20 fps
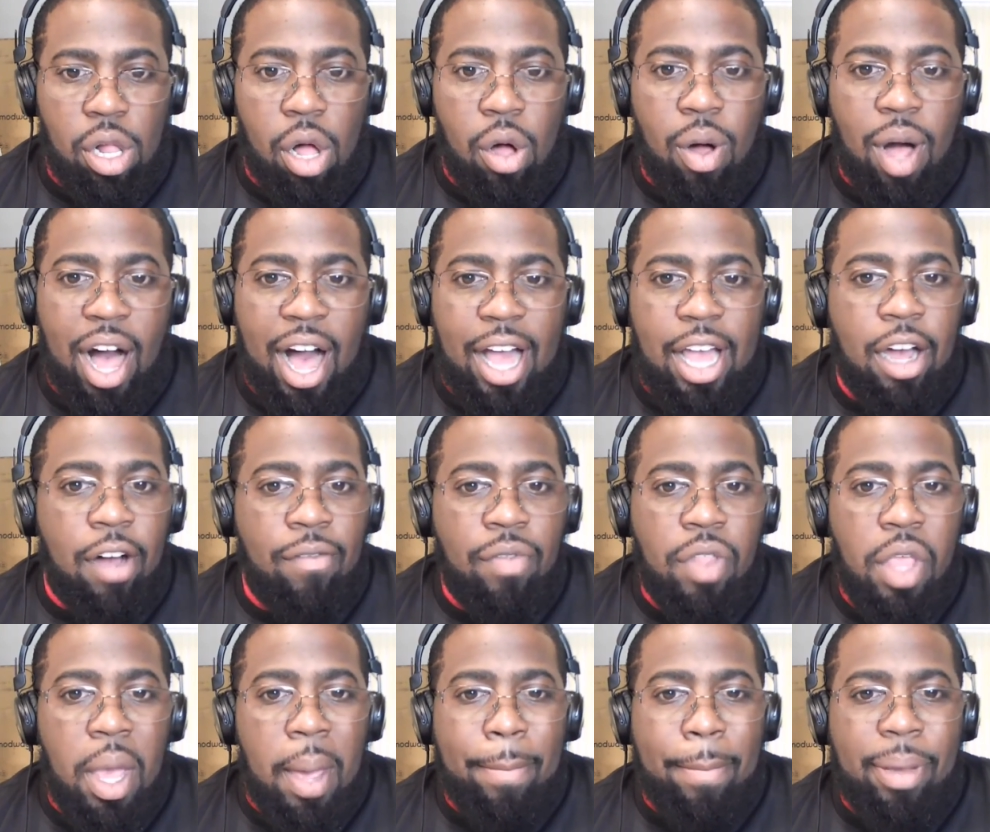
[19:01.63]
Ohio.
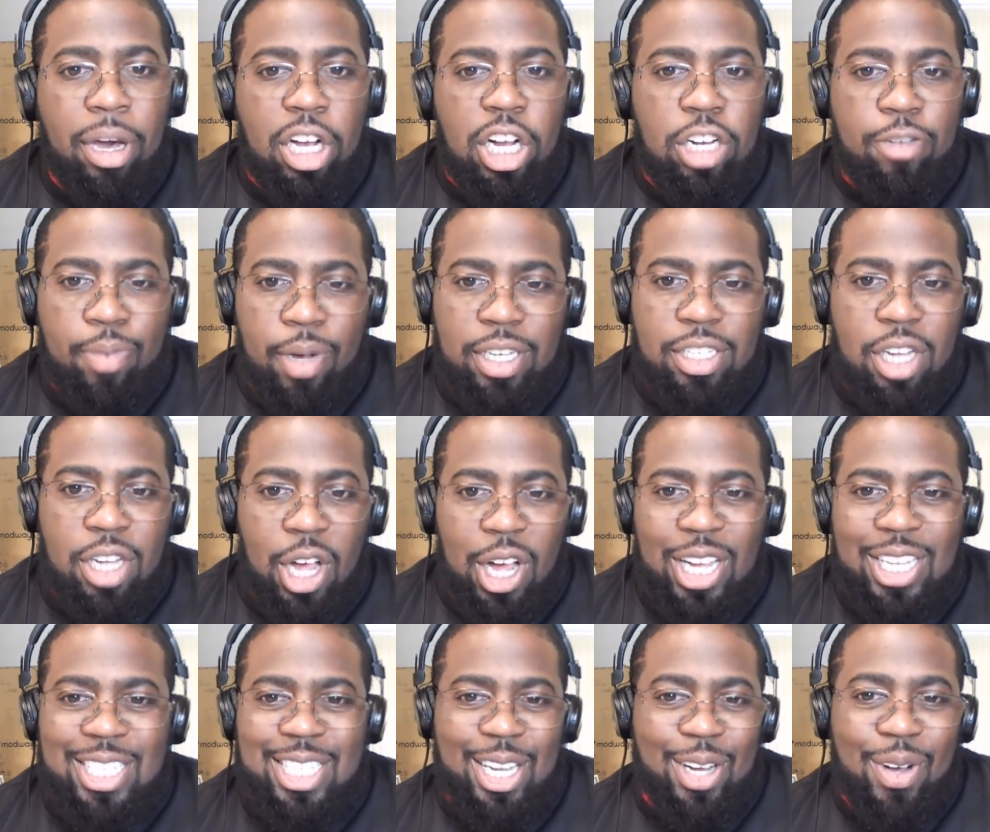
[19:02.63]
Billiards Plus
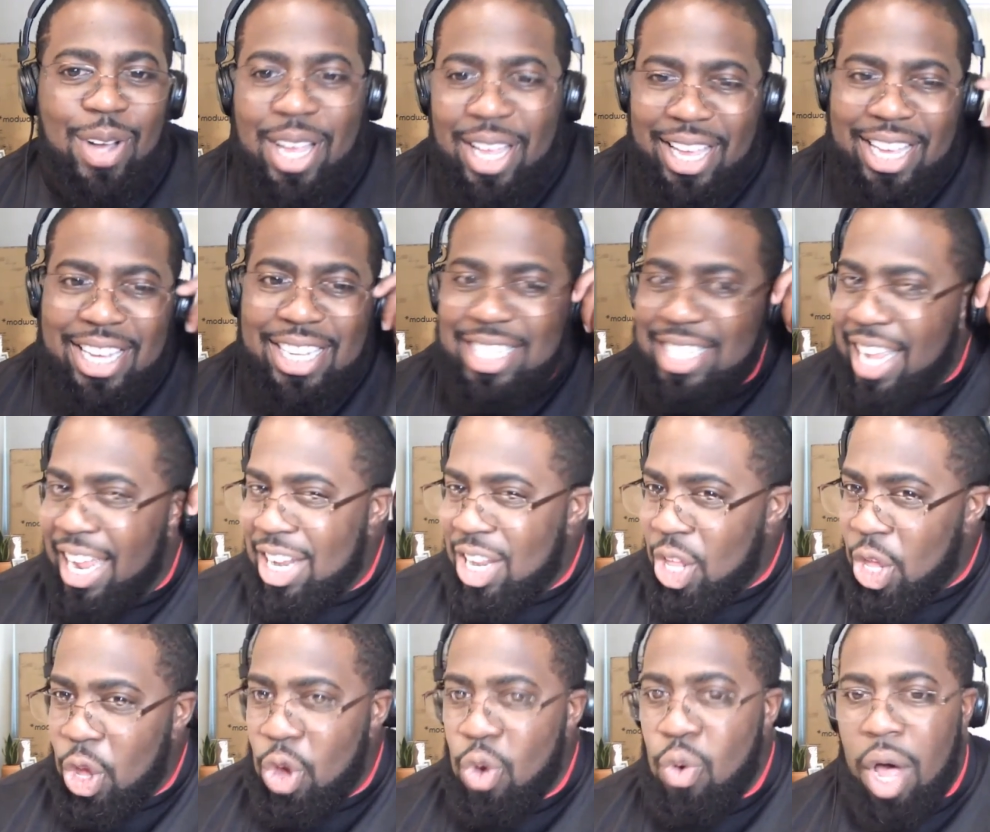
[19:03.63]
also can set
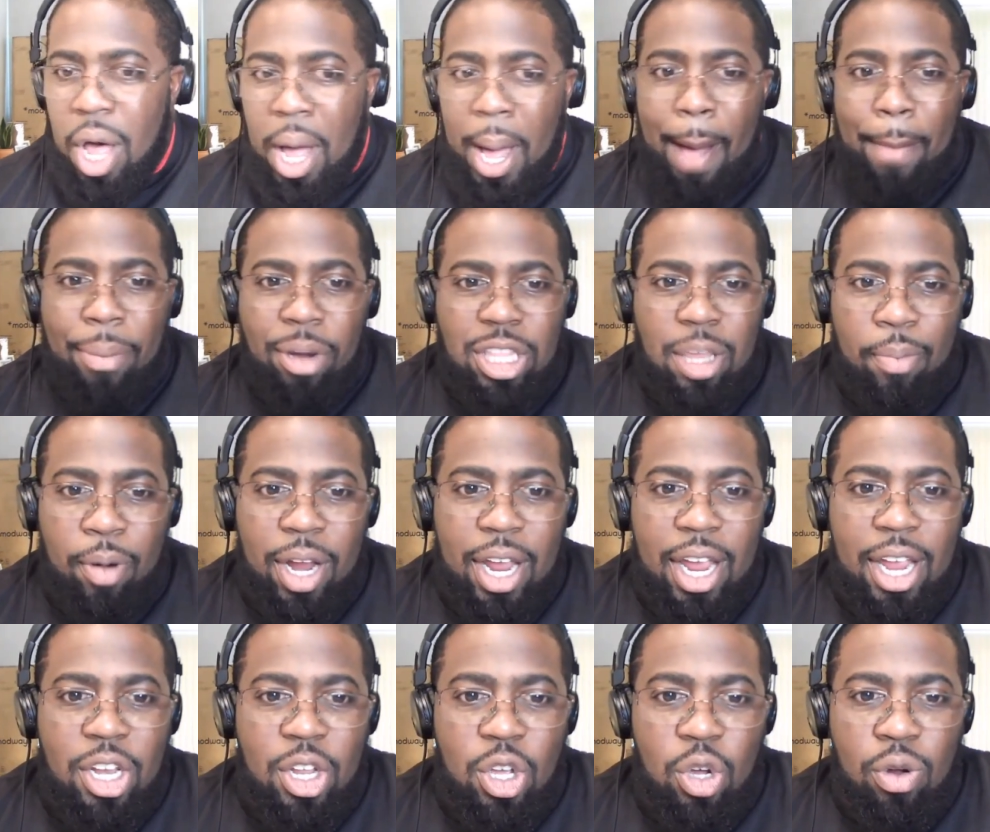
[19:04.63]
you up with a
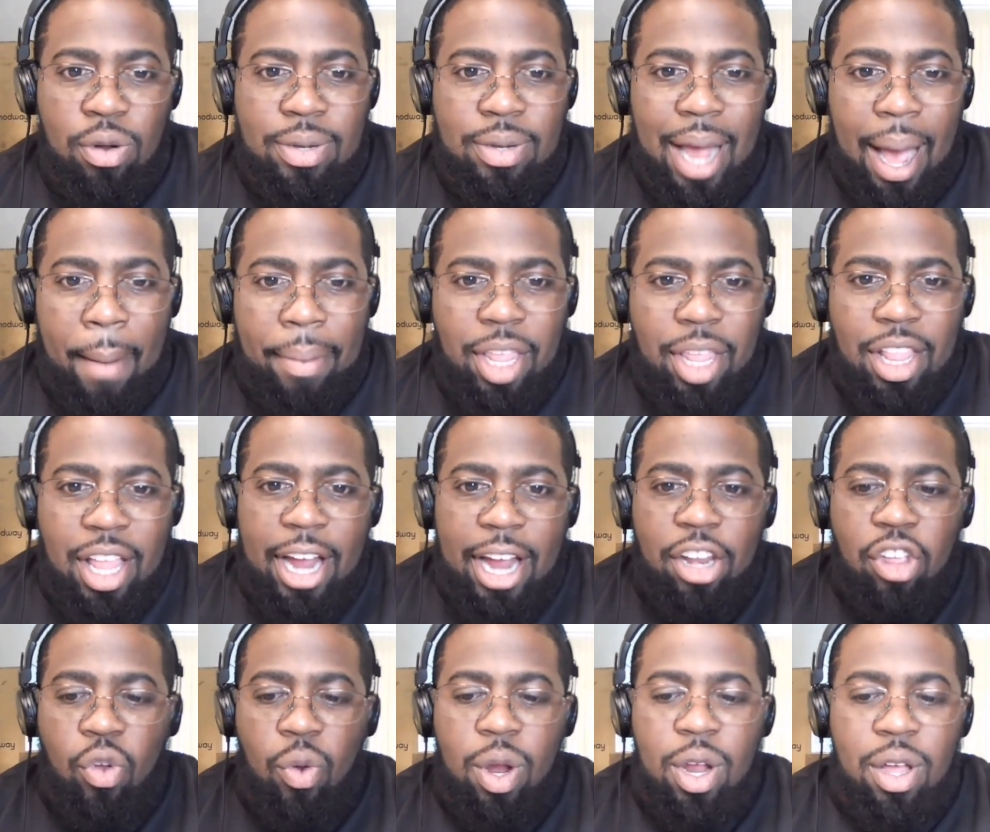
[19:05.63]
brand new
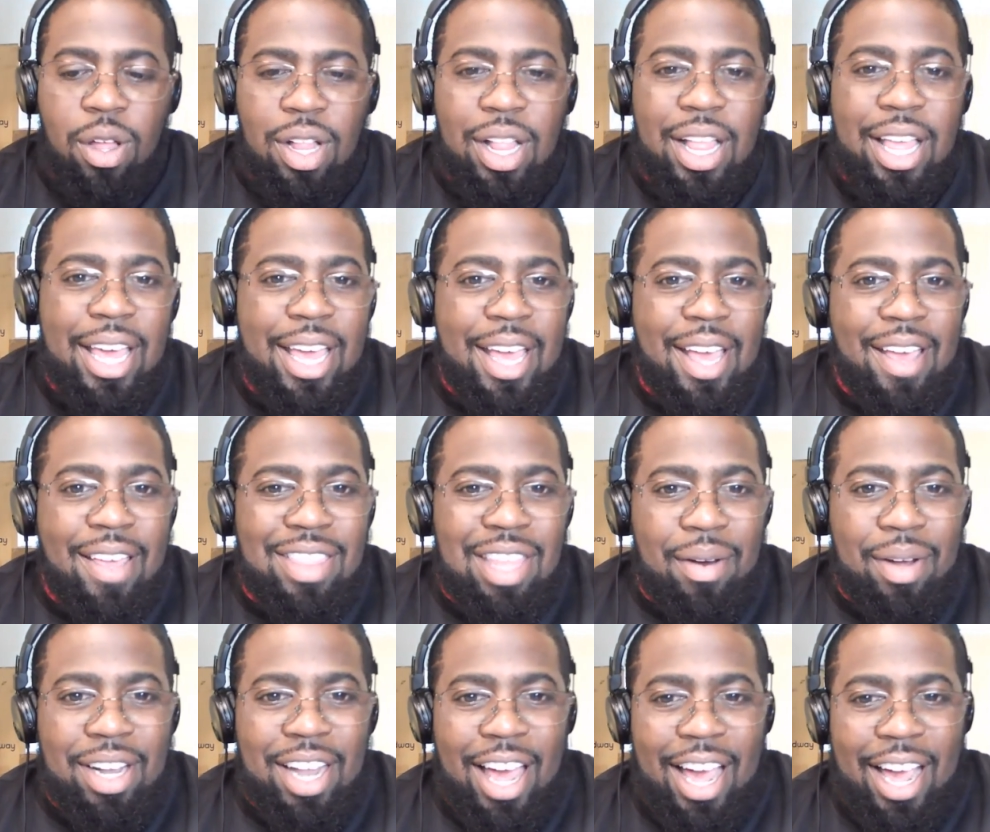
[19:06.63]
top-of-the-line grill that
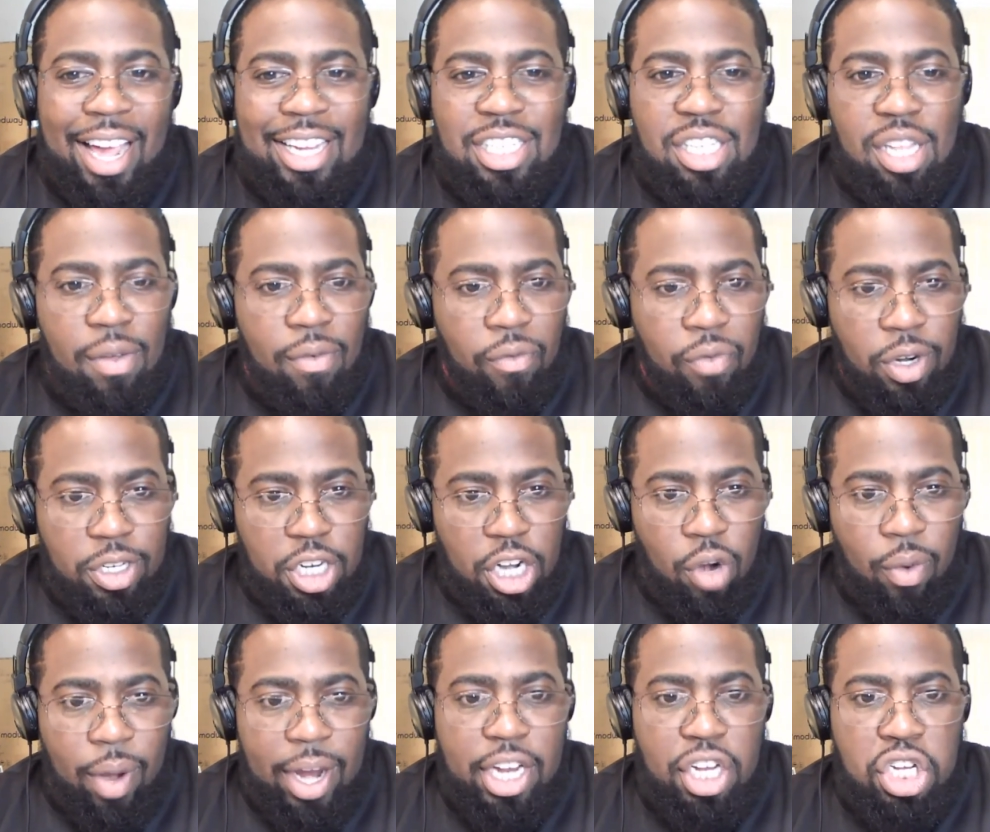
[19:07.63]
will last for
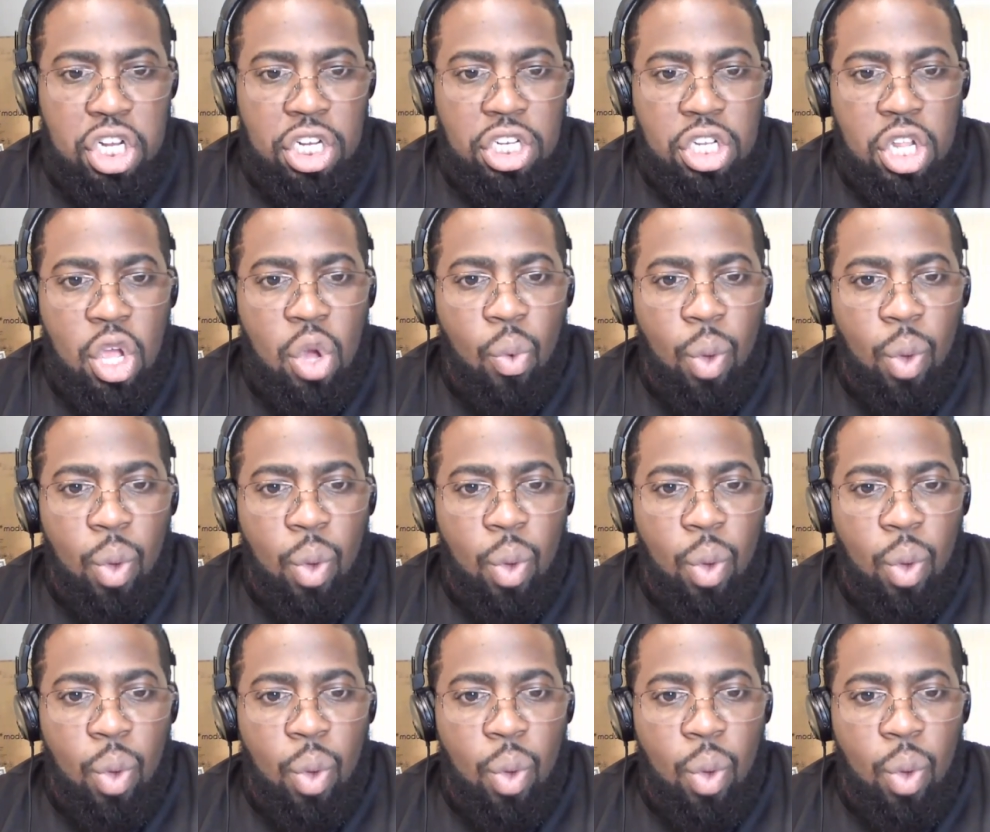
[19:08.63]
generations.